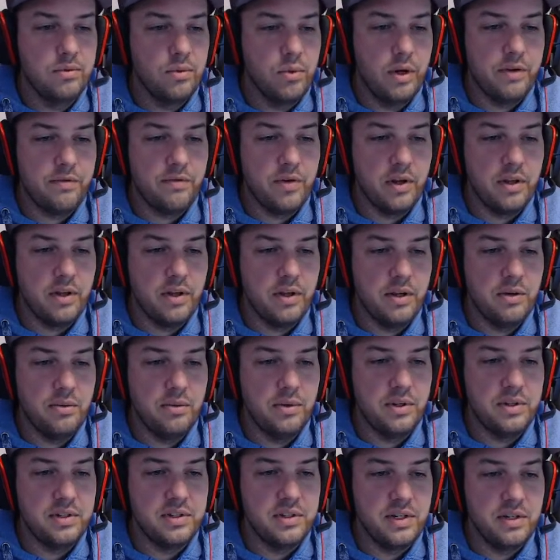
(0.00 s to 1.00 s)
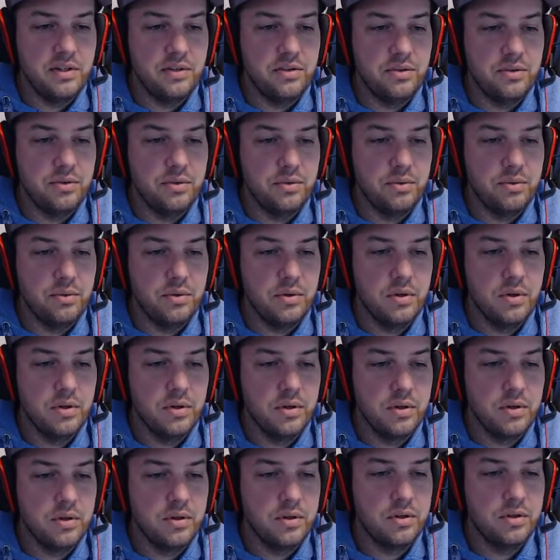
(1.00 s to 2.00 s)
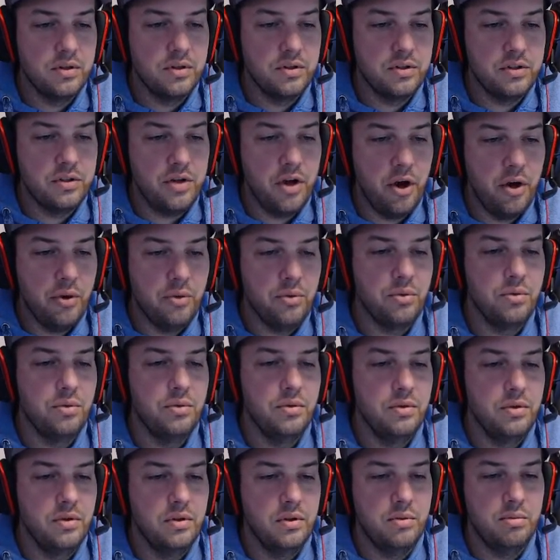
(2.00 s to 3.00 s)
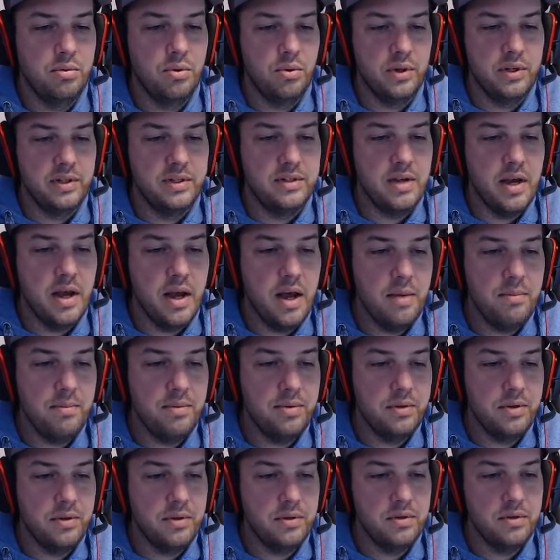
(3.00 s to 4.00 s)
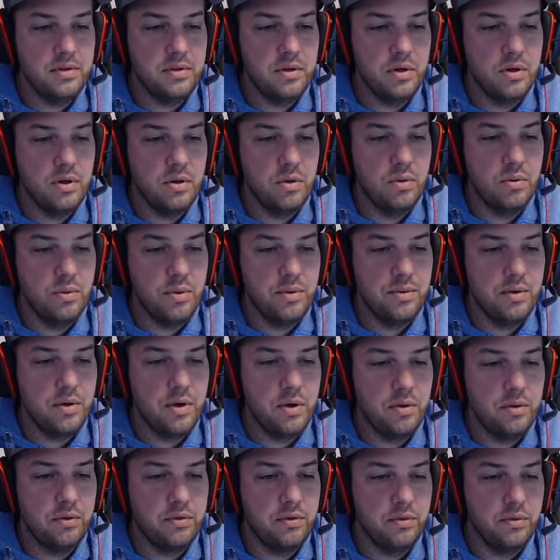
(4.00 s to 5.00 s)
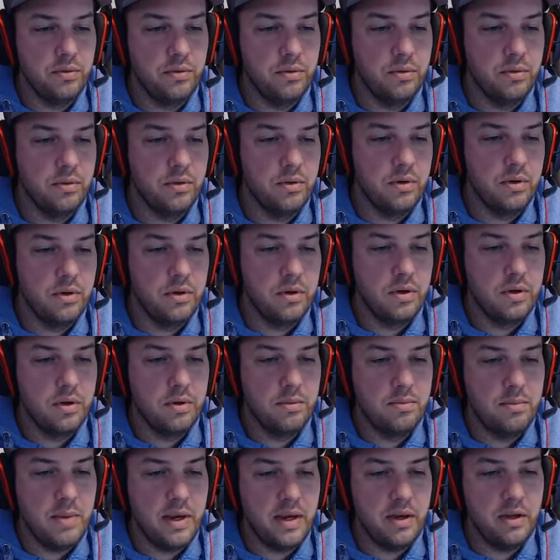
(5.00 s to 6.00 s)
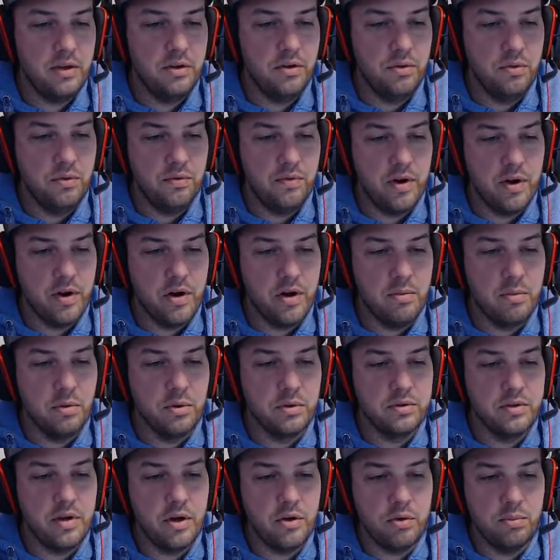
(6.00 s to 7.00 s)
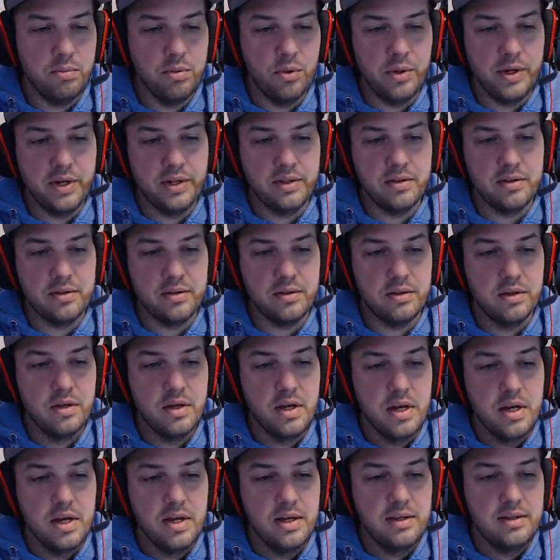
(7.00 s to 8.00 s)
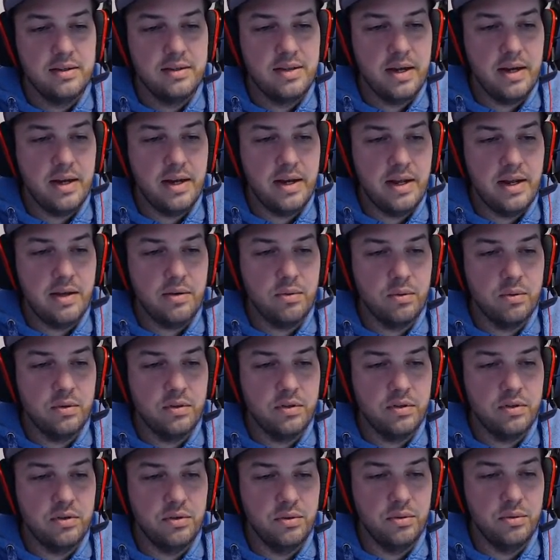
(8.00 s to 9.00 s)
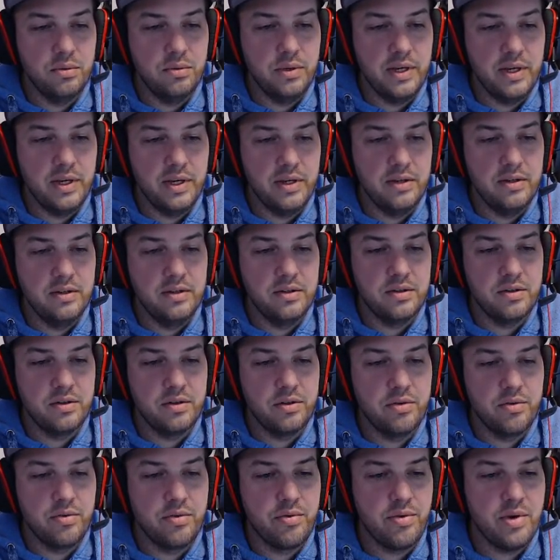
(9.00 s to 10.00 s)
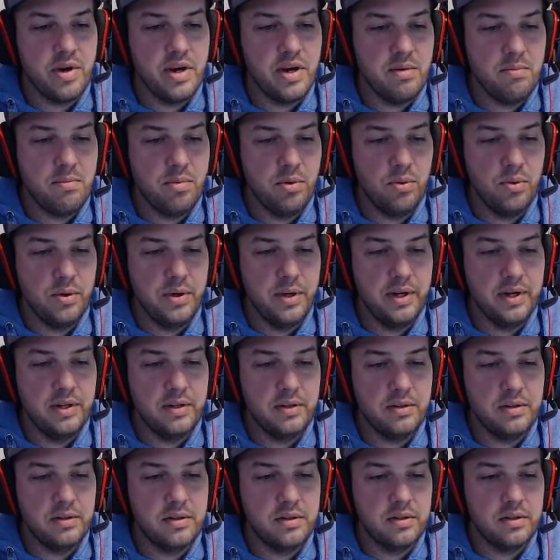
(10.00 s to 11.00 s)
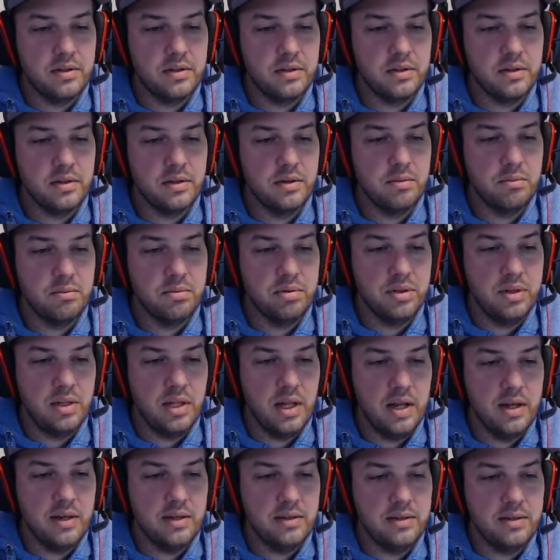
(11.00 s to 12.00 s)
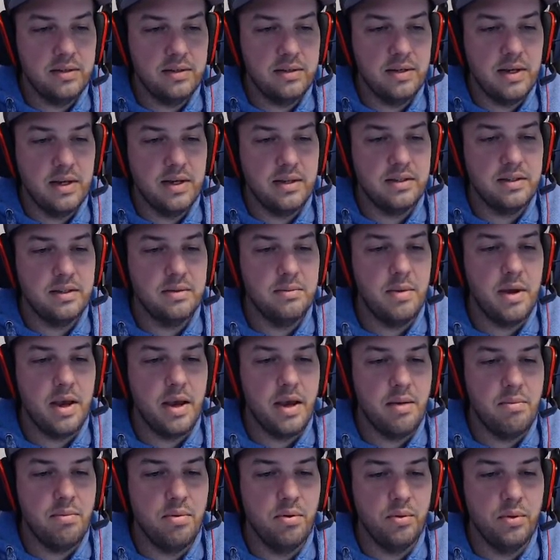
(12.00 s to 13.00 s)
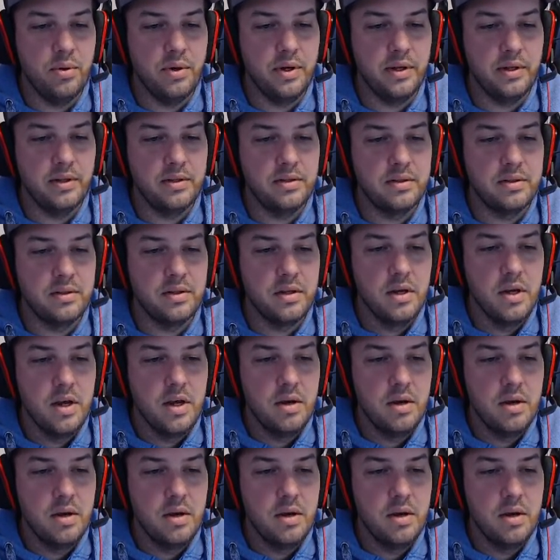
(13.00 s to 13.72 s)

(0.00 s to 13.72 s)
quite frankly, we just need to total the points up. So we would go to make a new variable total points, set it equal to is green points plus SMA points